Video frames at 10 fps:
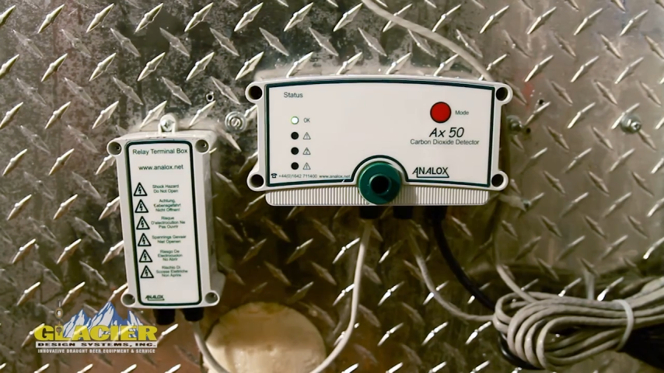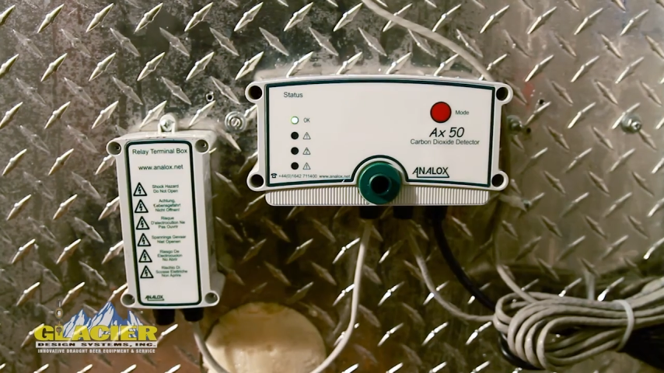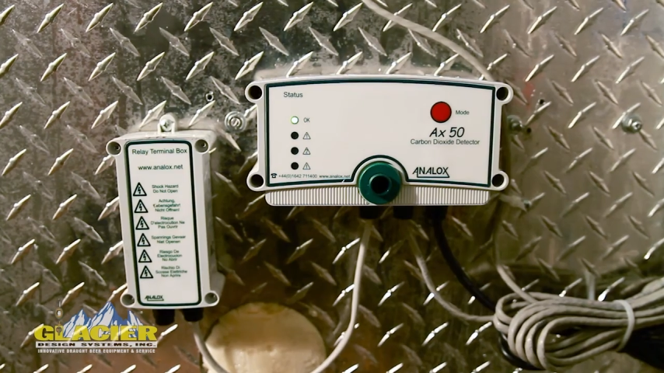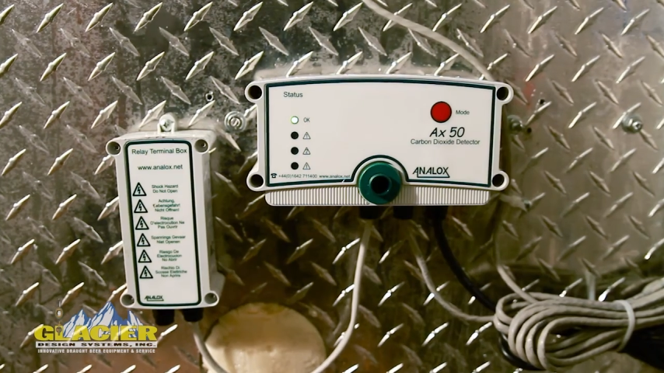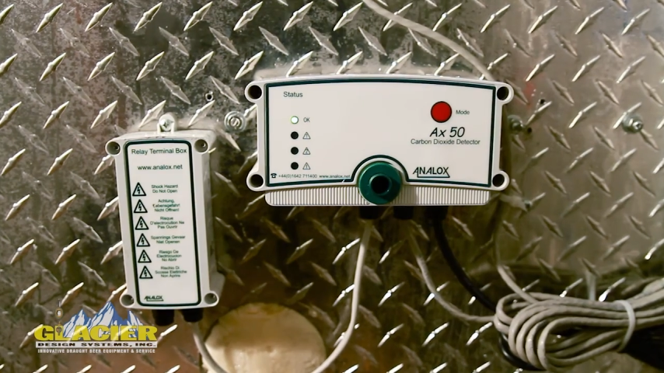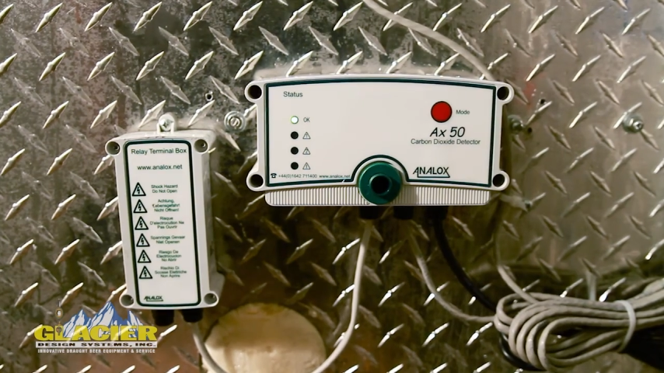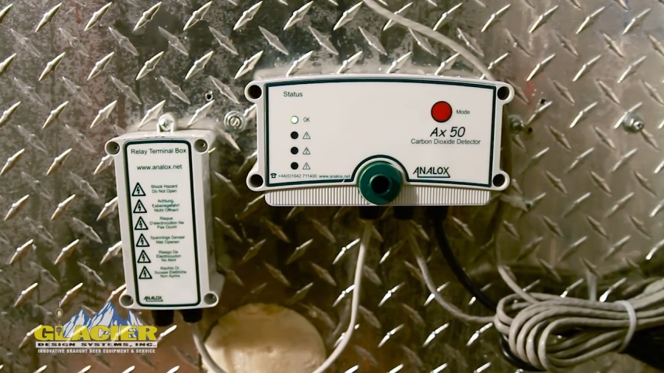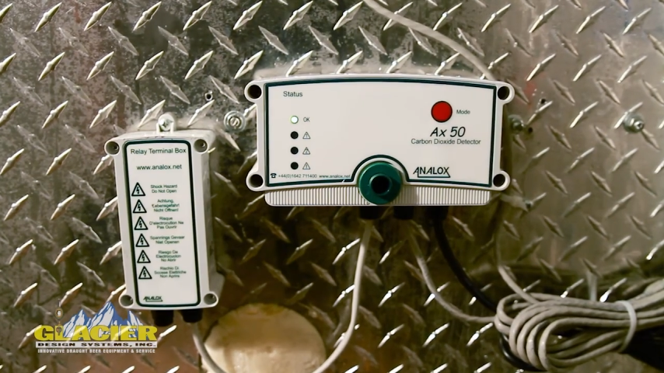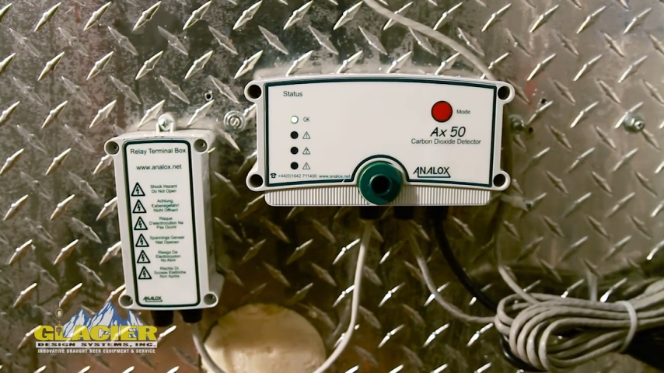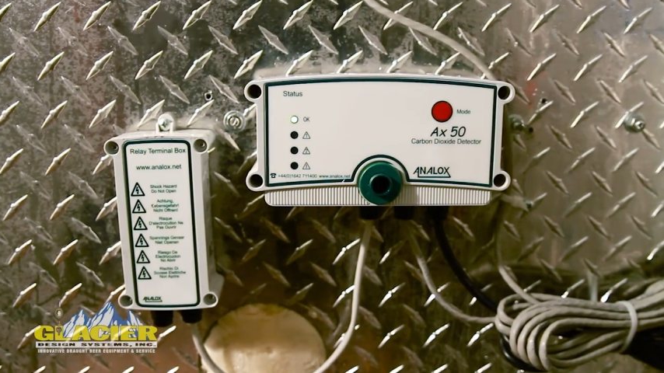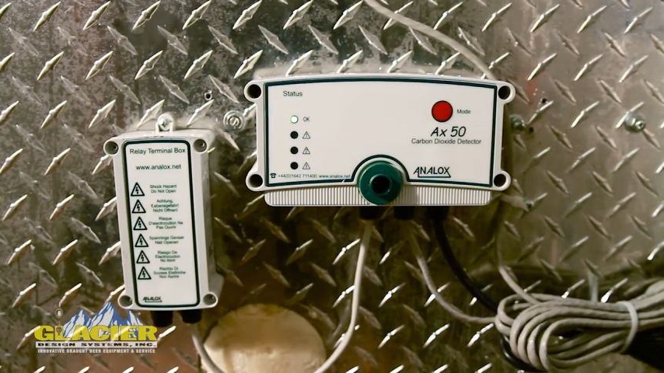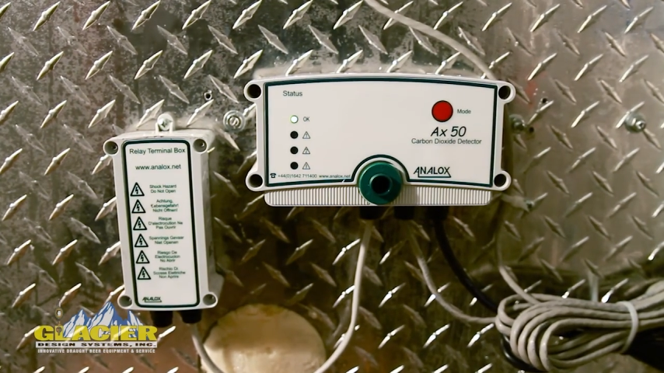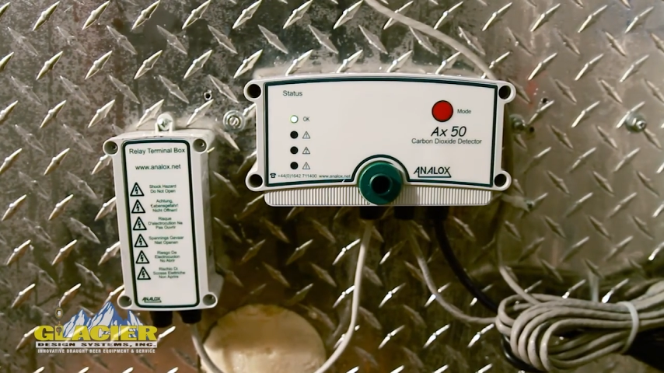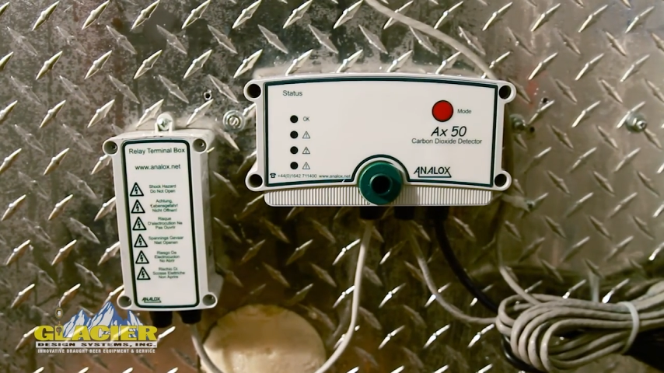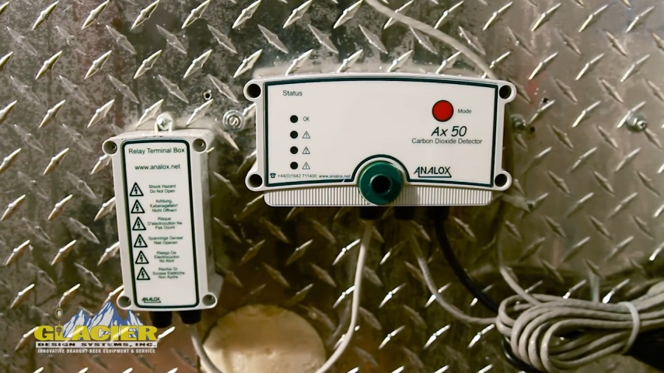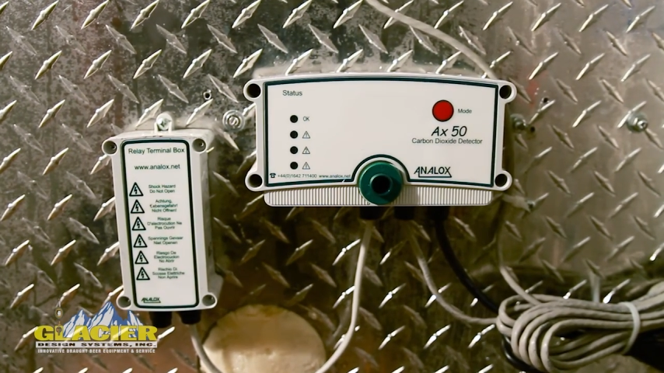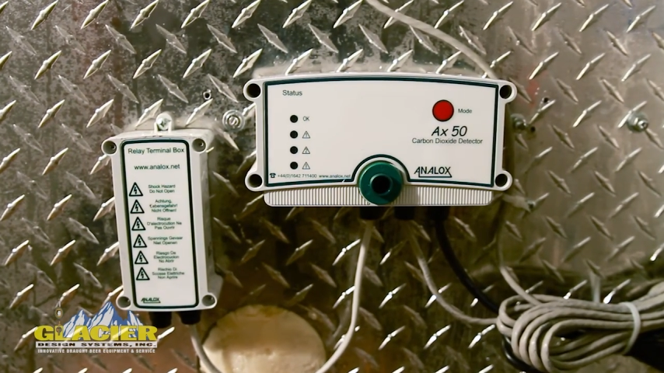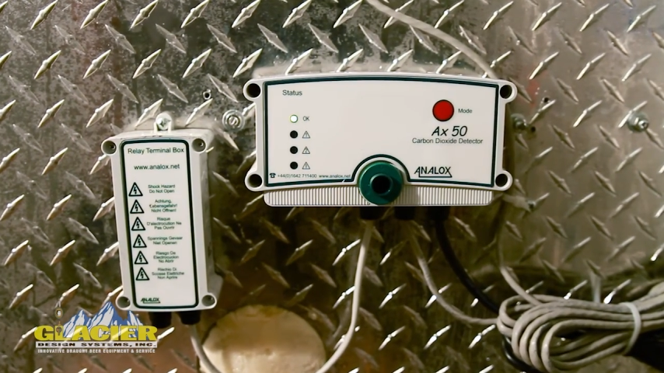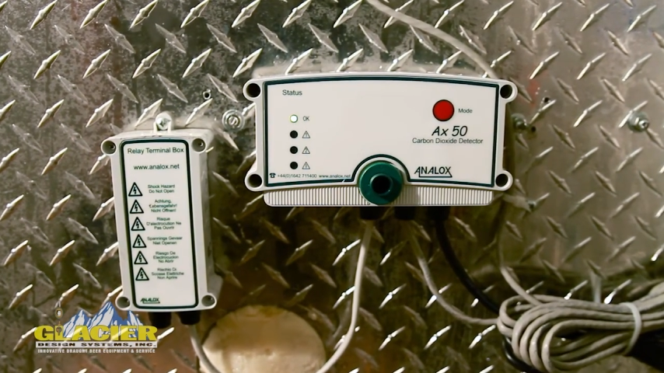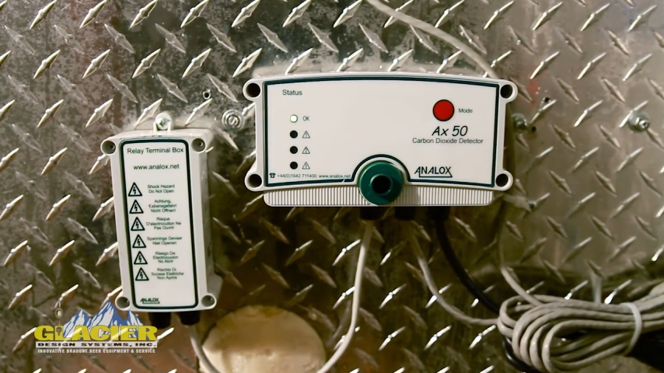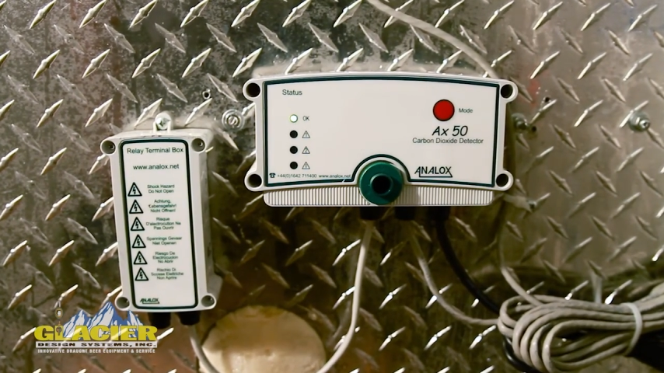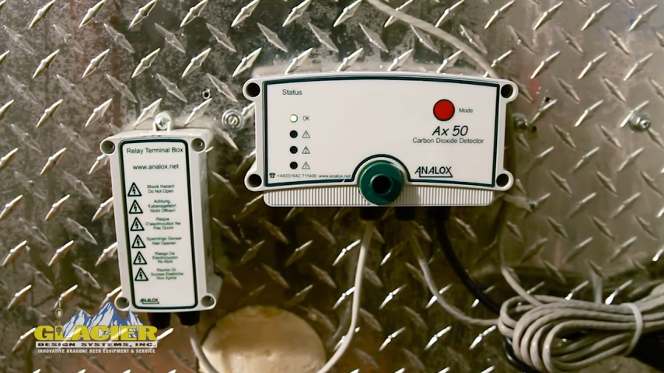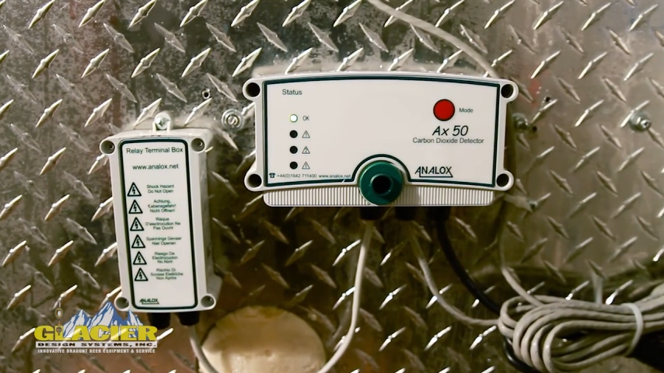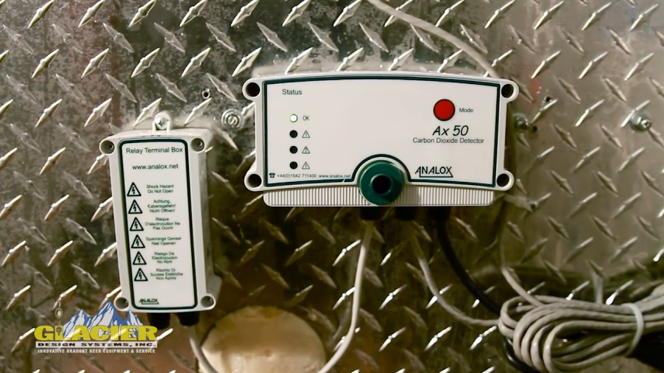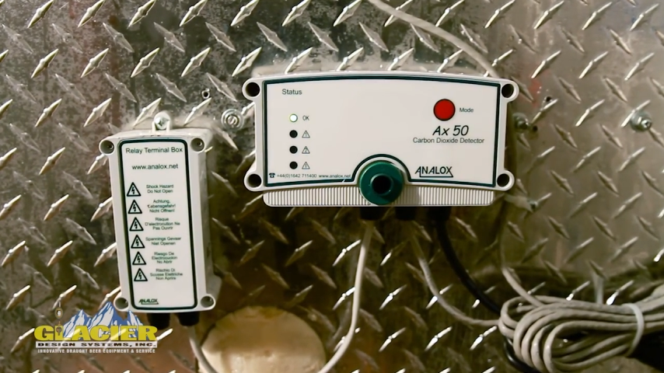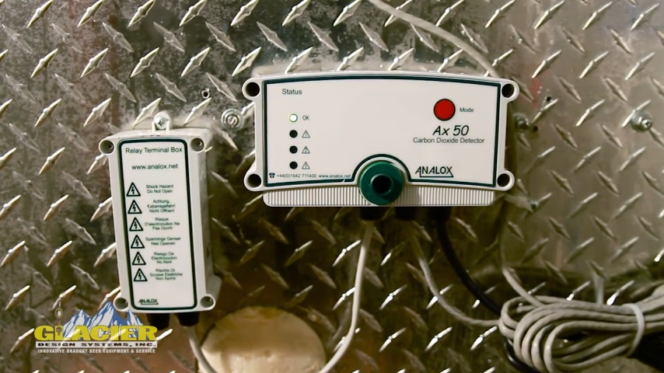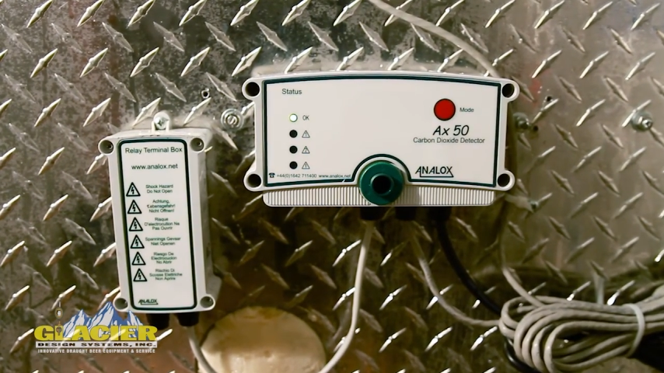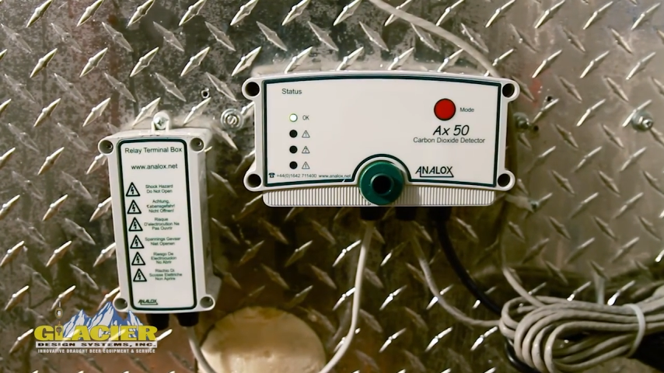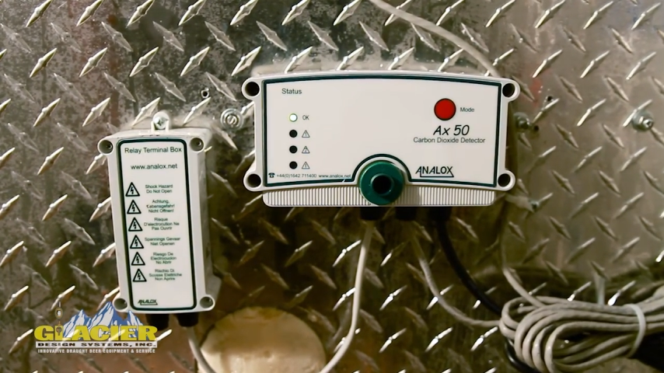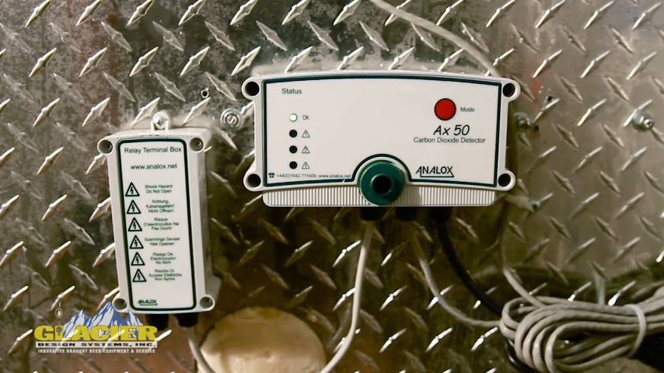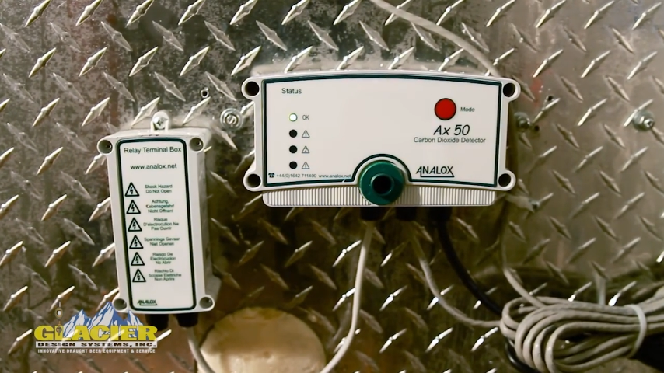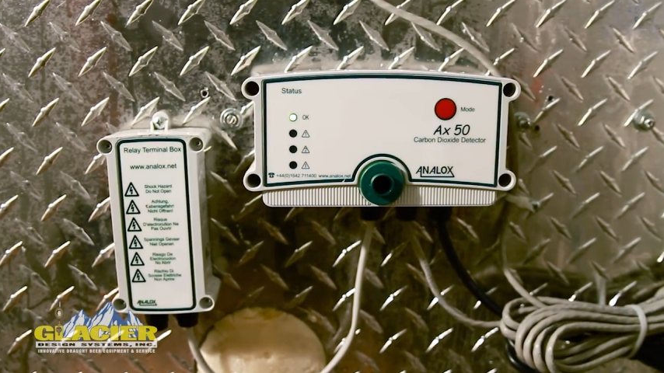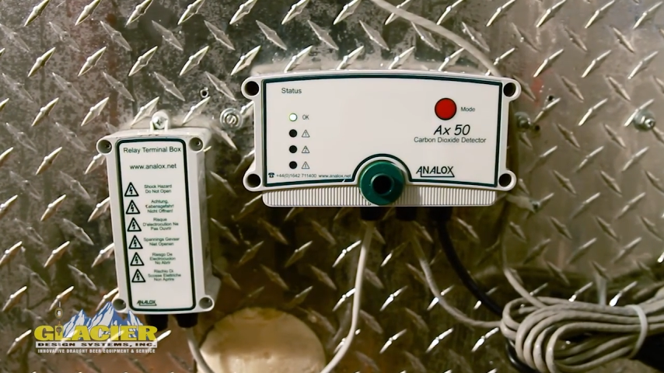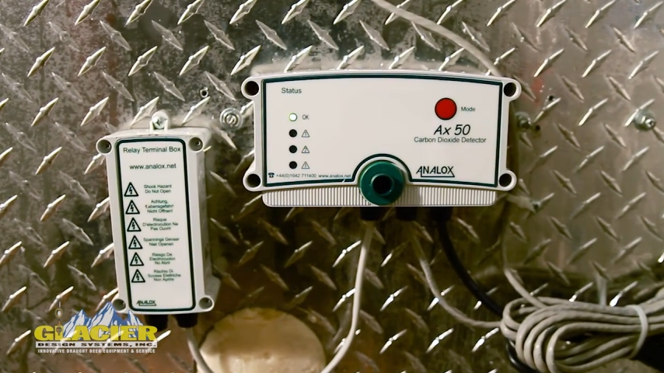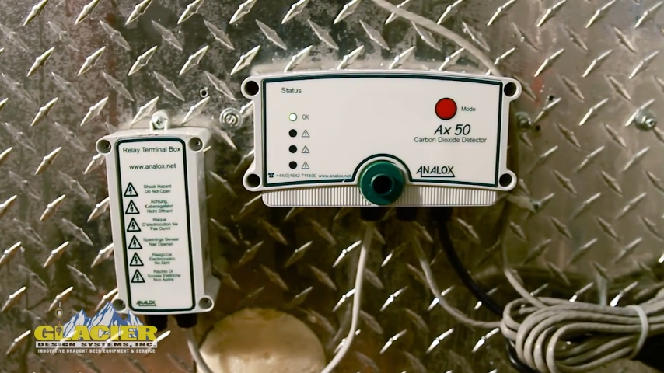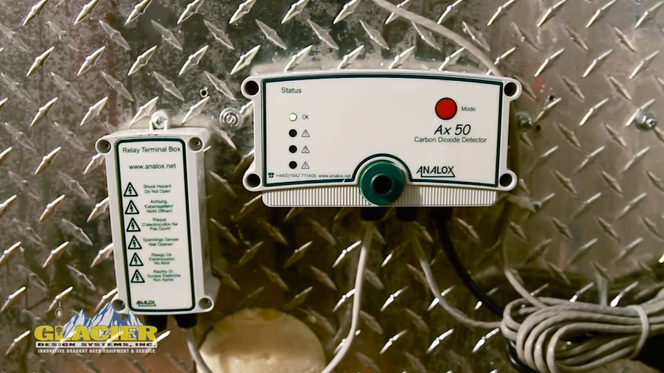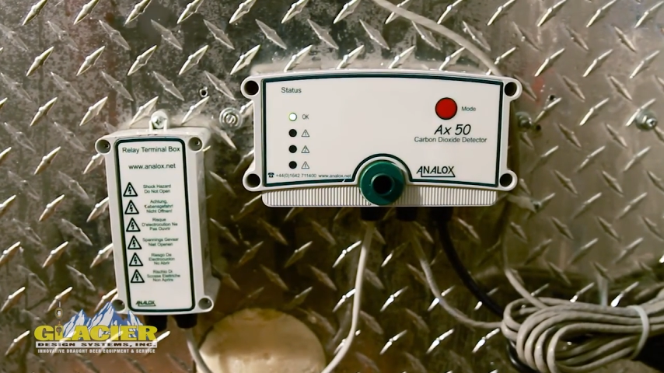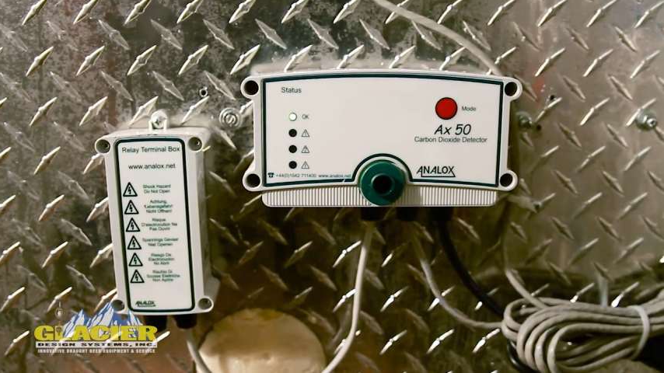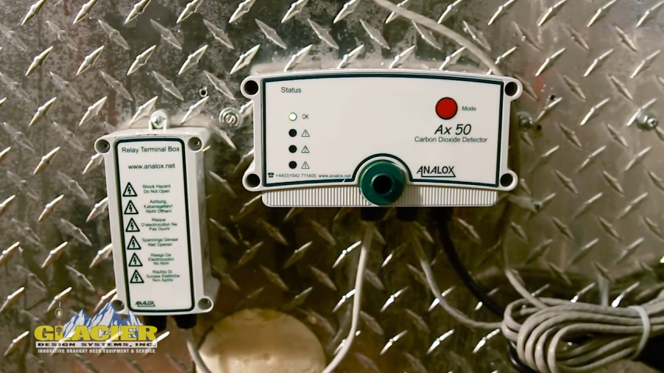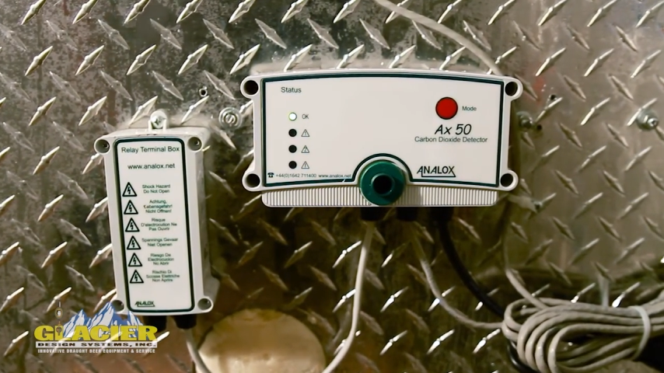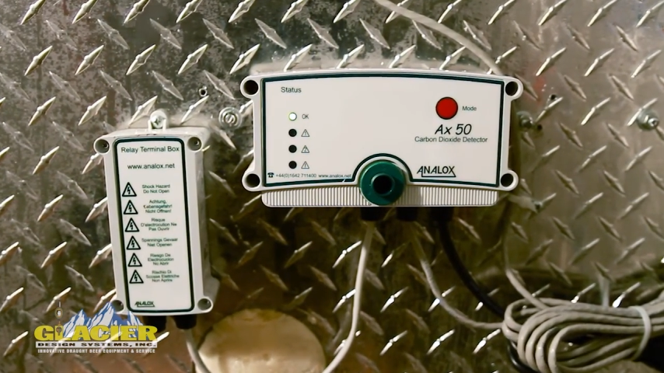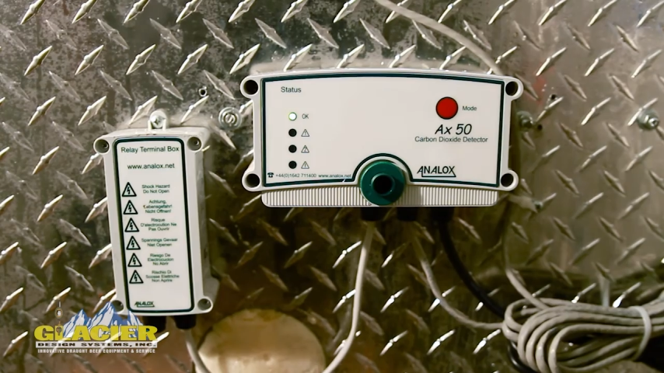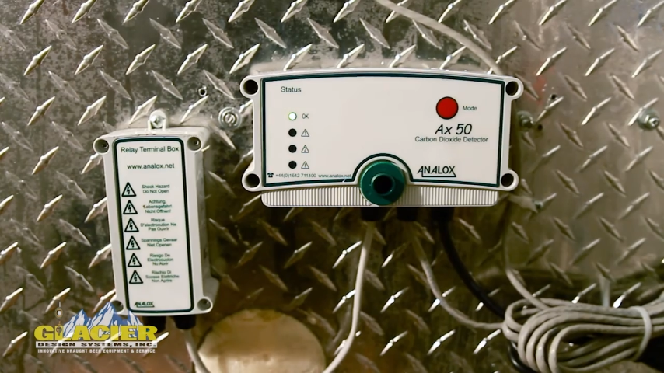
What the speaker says: No face is visible, so there are no lips to read.